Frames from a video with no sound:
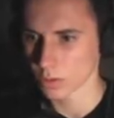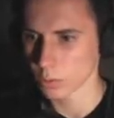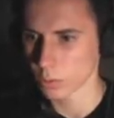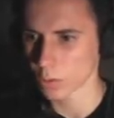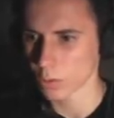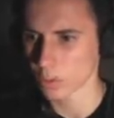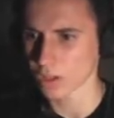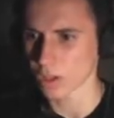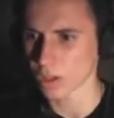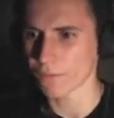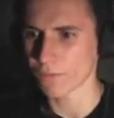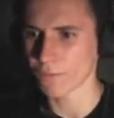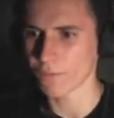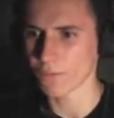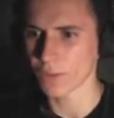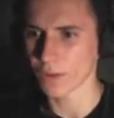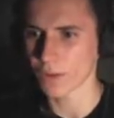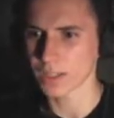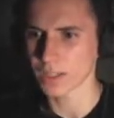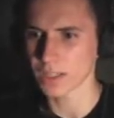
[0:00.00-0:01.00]
What the
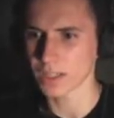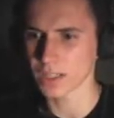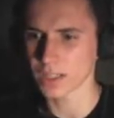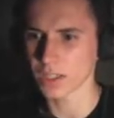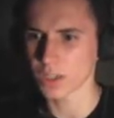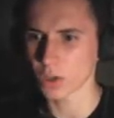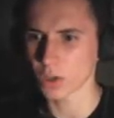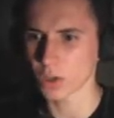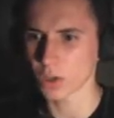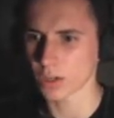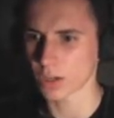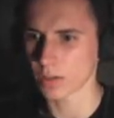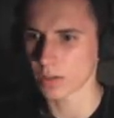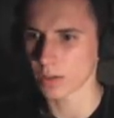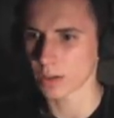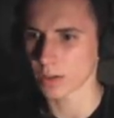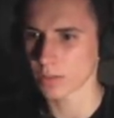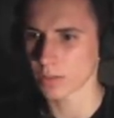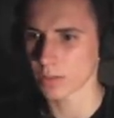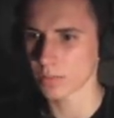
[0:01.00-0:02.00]
fuck is he talking
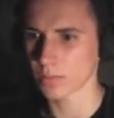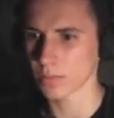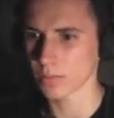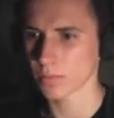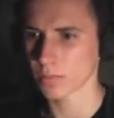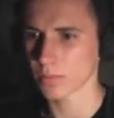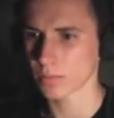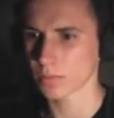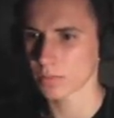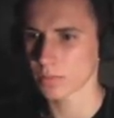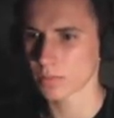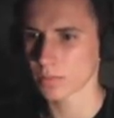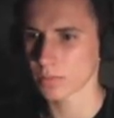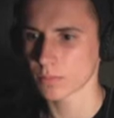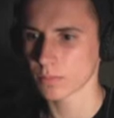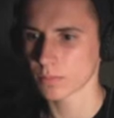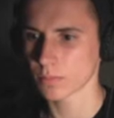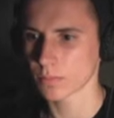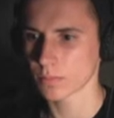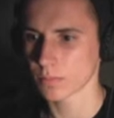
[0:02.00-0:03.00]
about? They will be
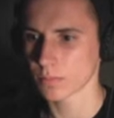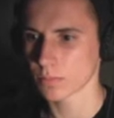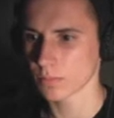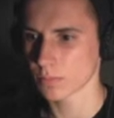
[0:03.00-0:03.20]
back.